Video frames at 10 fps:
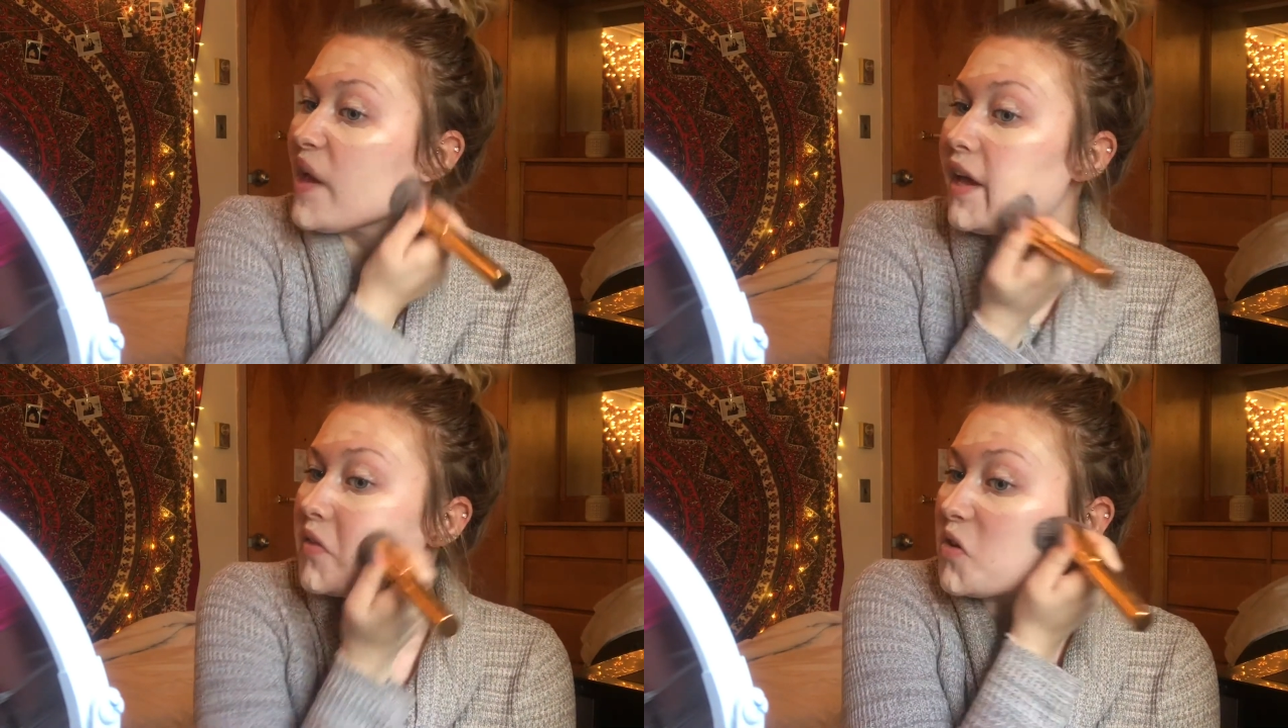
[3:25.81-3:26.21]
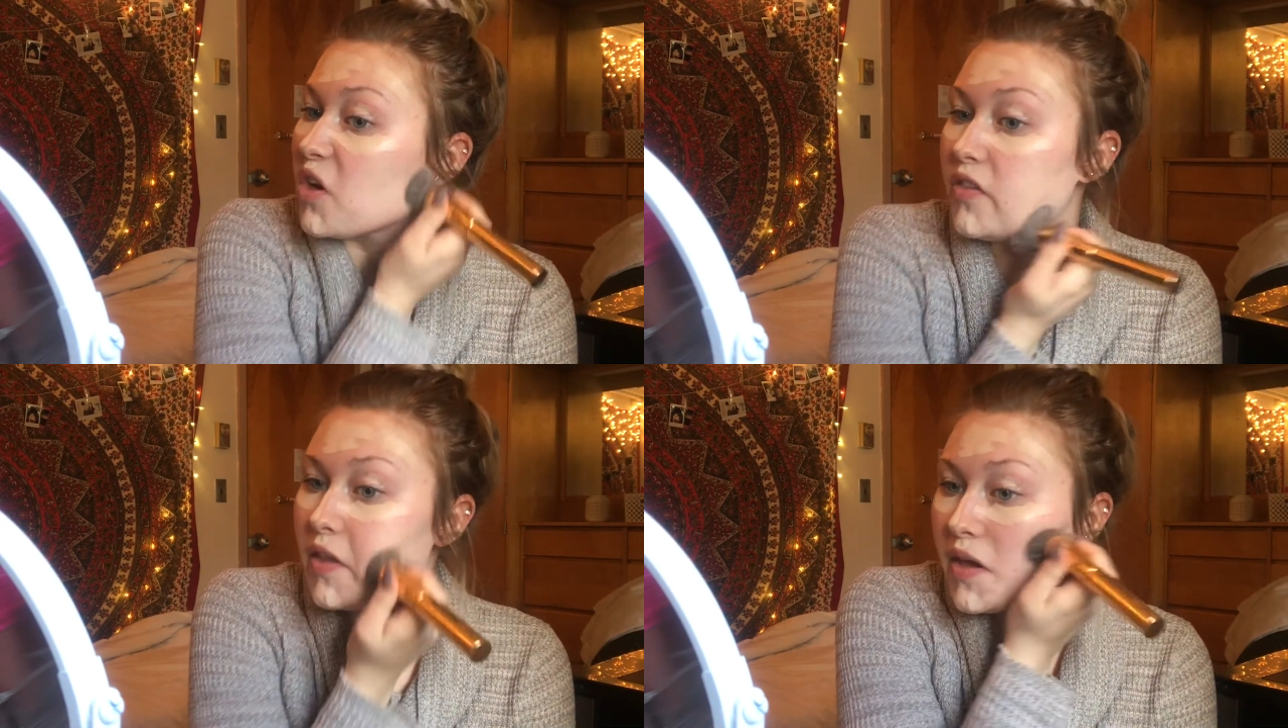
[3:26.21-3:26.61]
And the
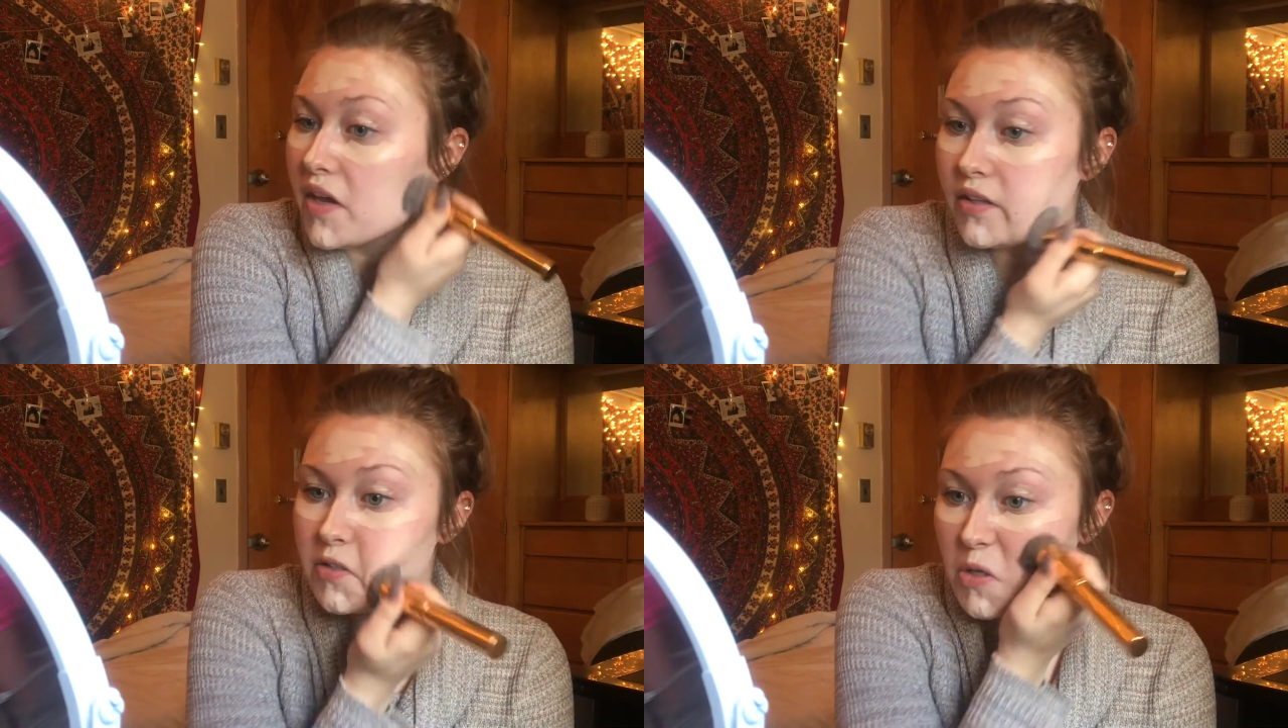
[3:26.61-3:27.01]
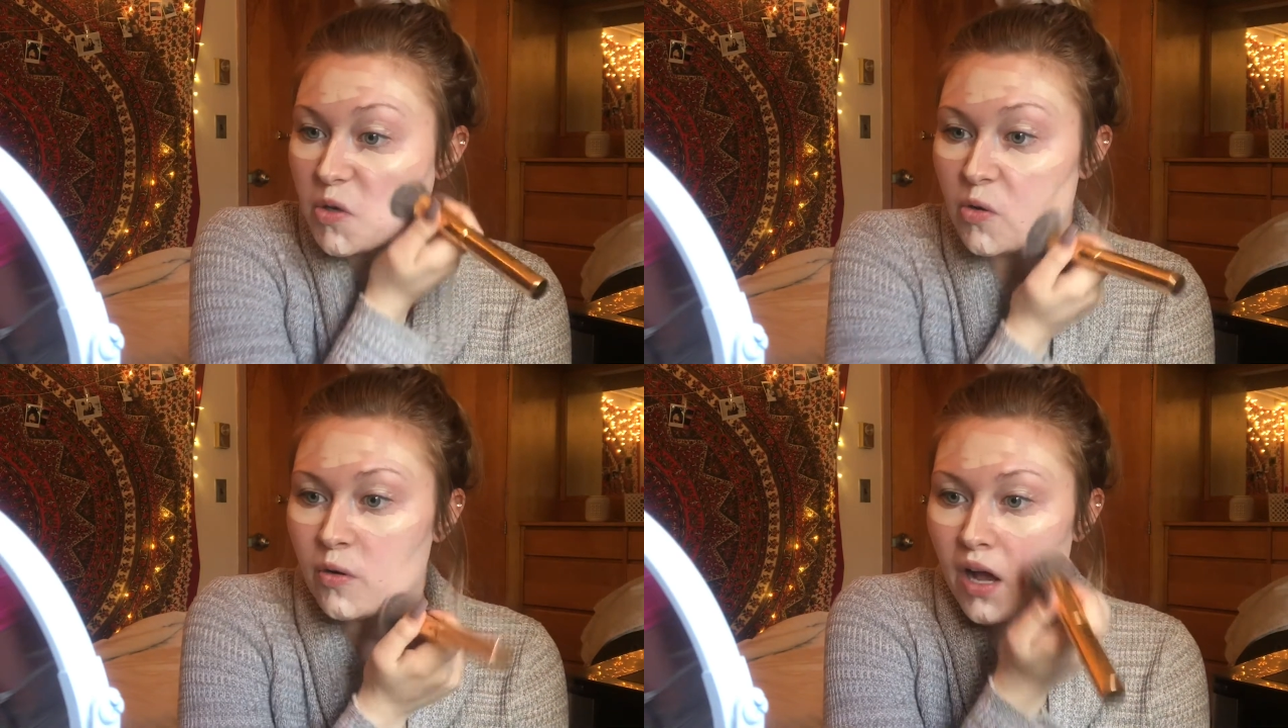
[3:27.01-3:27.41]
good thing
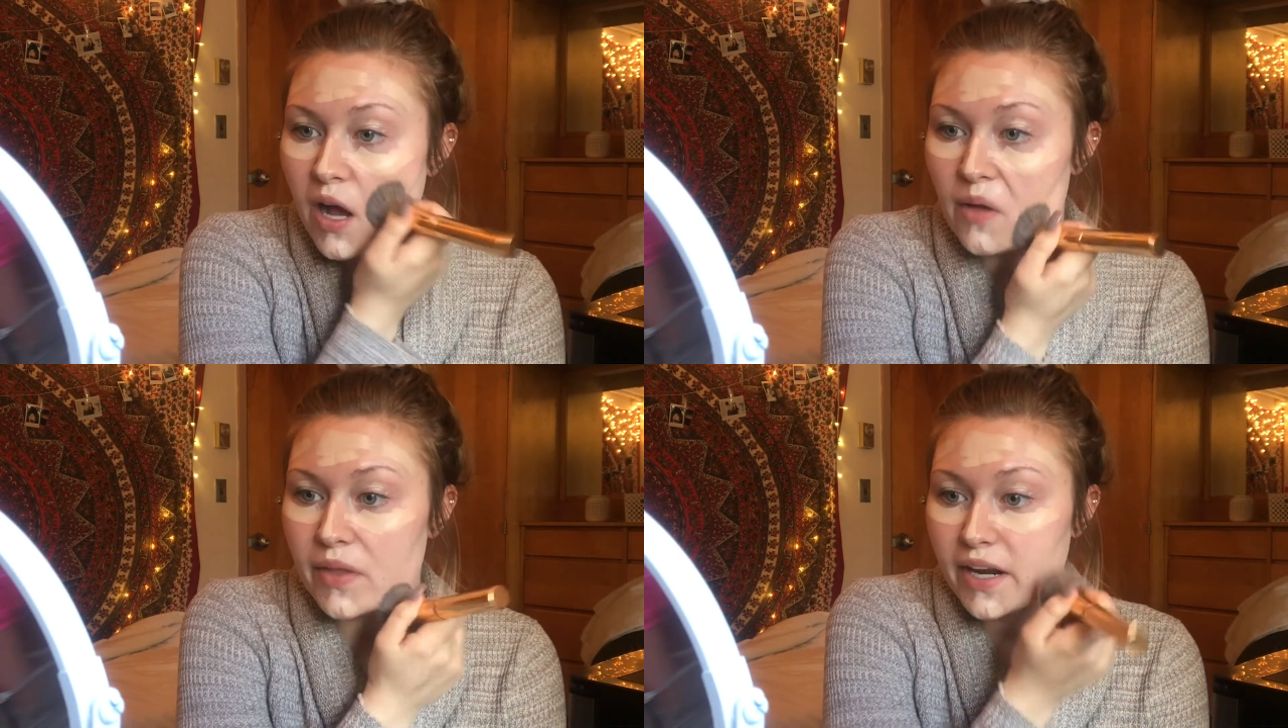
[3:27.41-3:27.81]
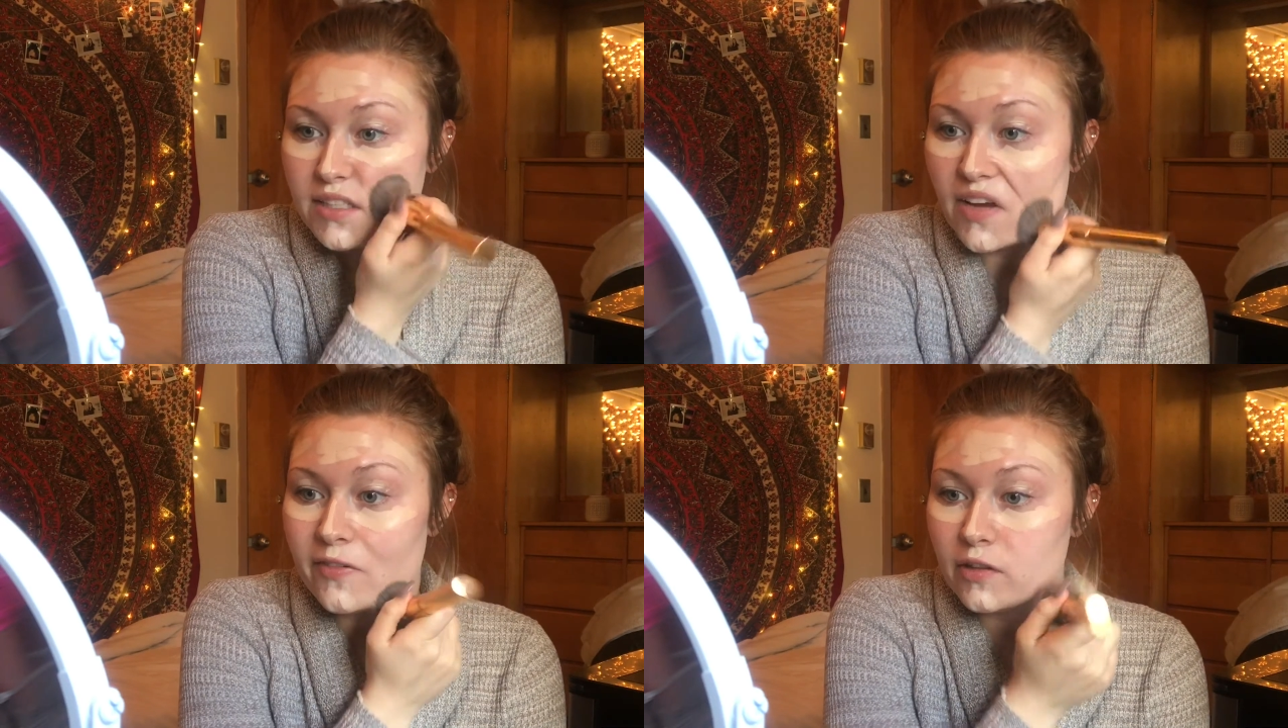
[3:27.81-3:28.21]
too that I
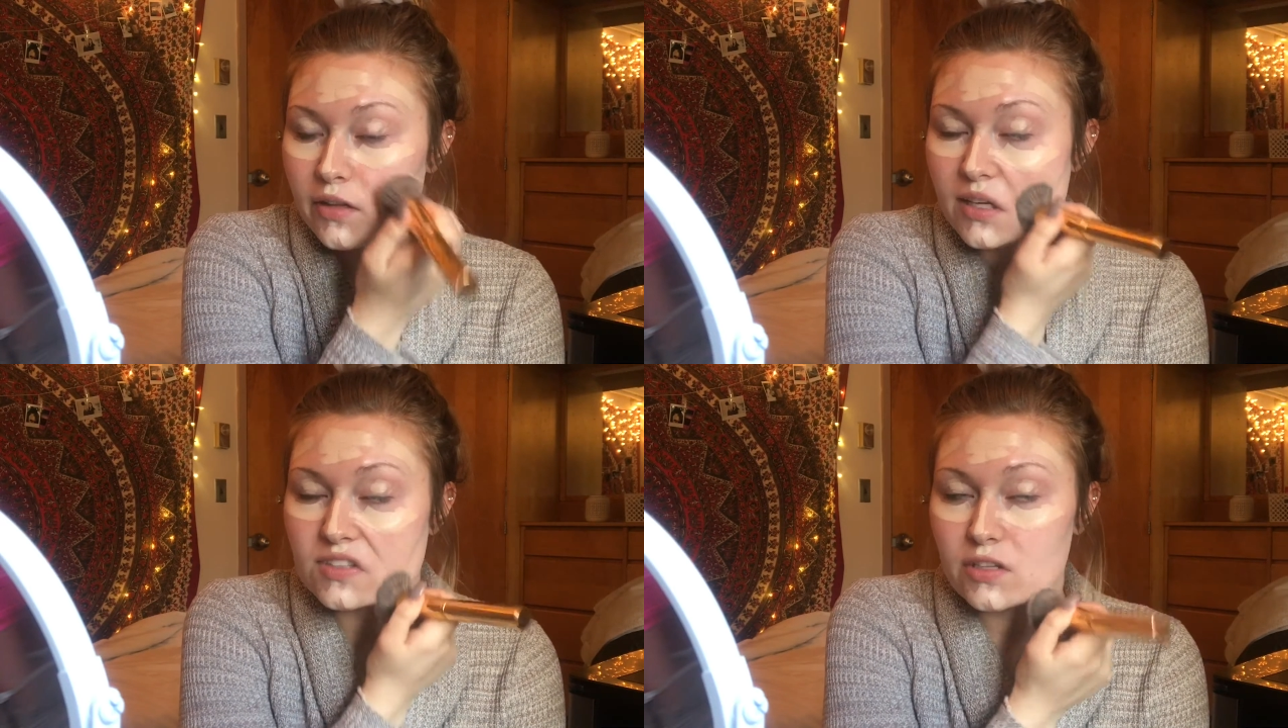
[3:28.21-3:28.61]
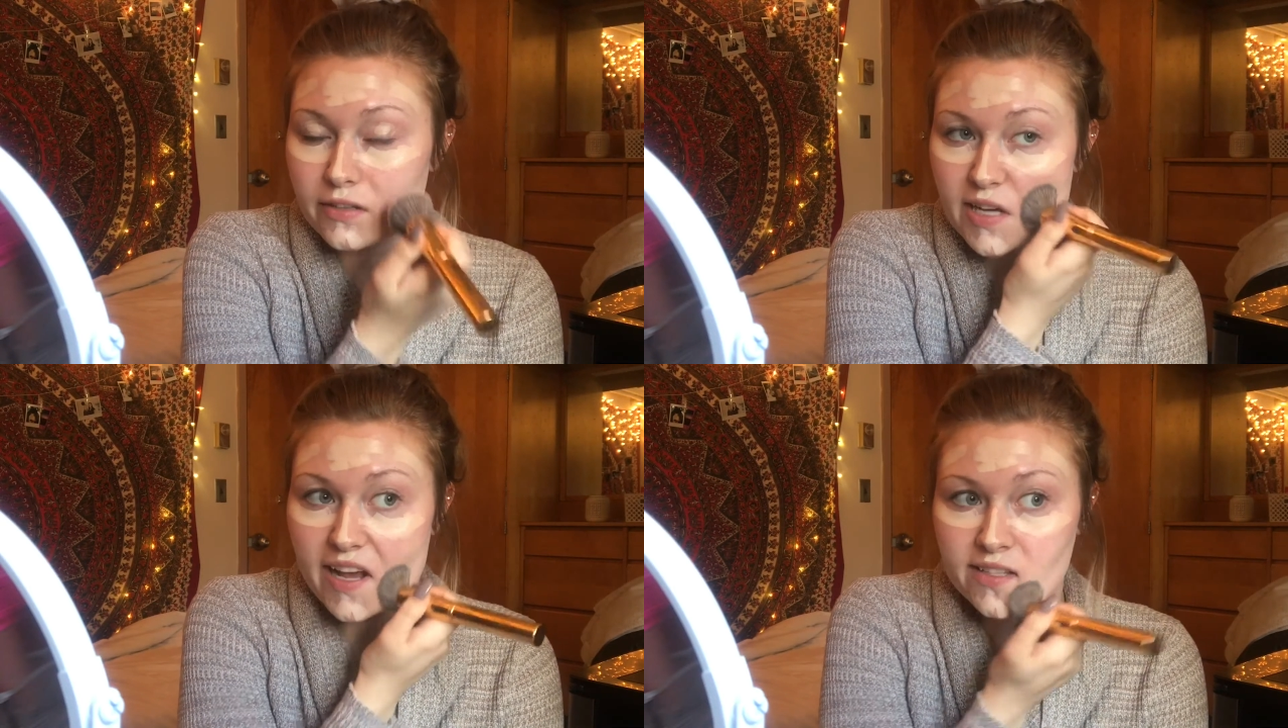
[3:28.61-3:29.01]
definitely
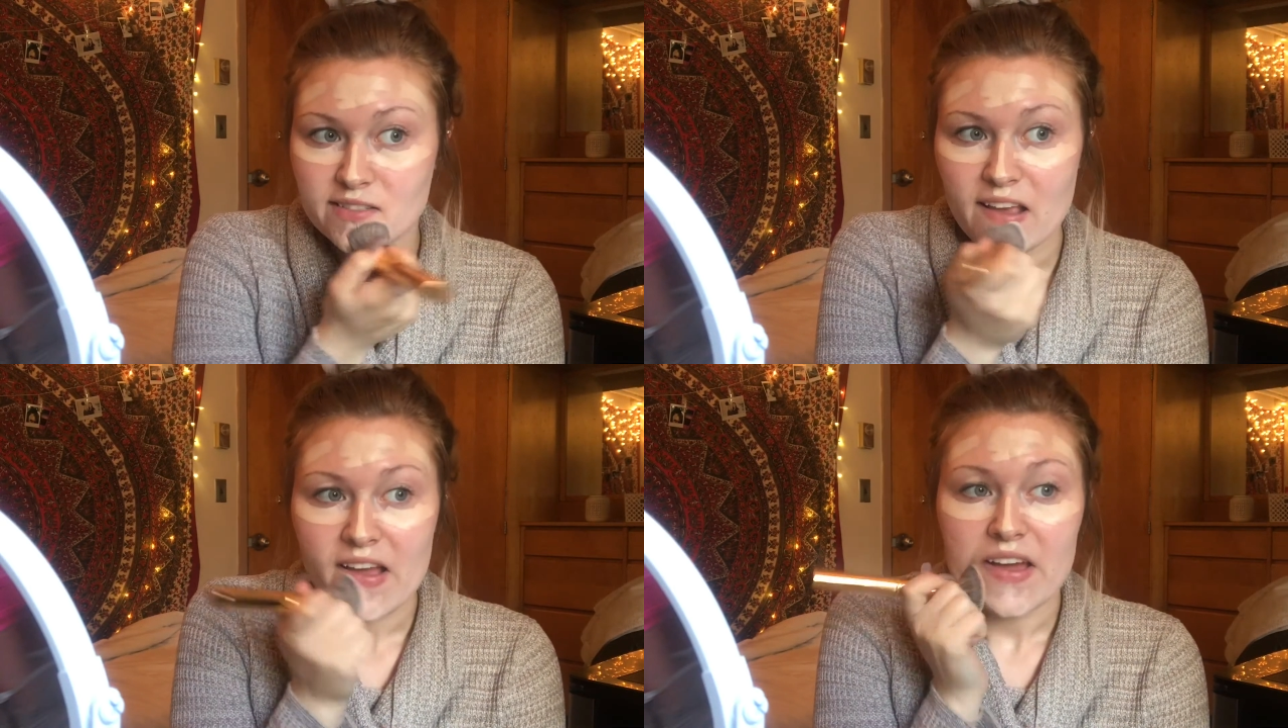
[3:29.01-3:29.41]
suggest